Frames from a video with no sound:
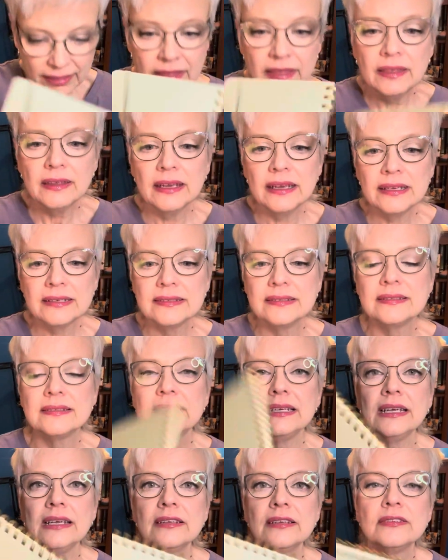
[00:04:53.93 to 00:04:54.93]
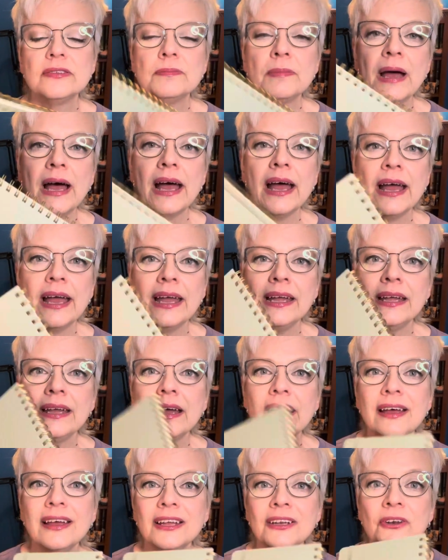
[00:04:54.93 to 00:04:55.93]
This is my
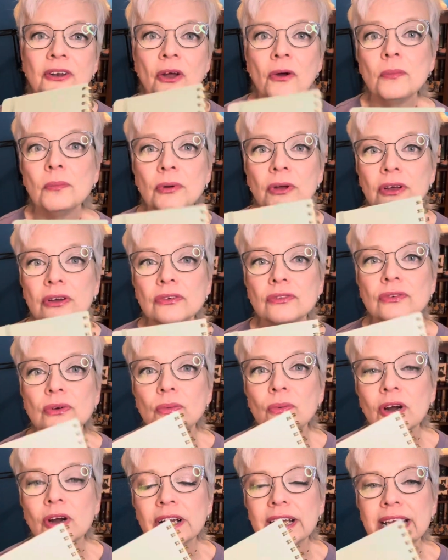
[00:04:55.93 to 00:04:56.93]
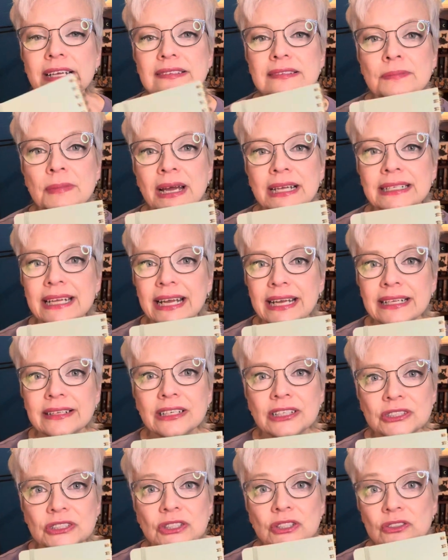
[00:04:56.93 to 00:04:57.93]
notebook for work. It's my
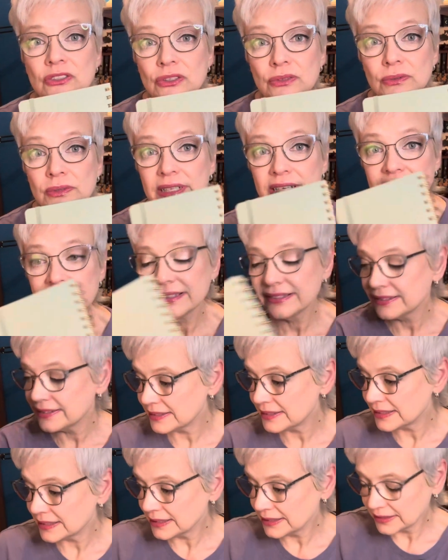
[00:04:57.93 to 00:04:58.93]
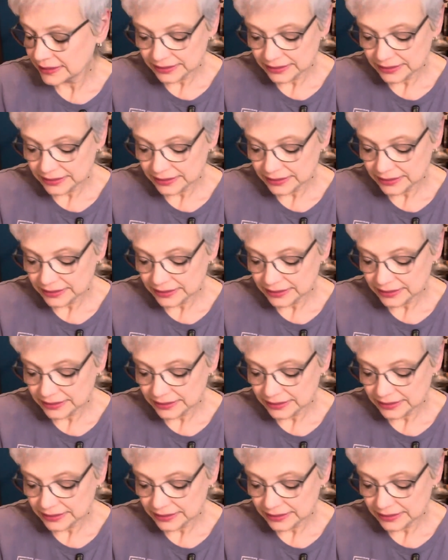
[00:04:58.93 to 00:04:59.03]
daily to-do list.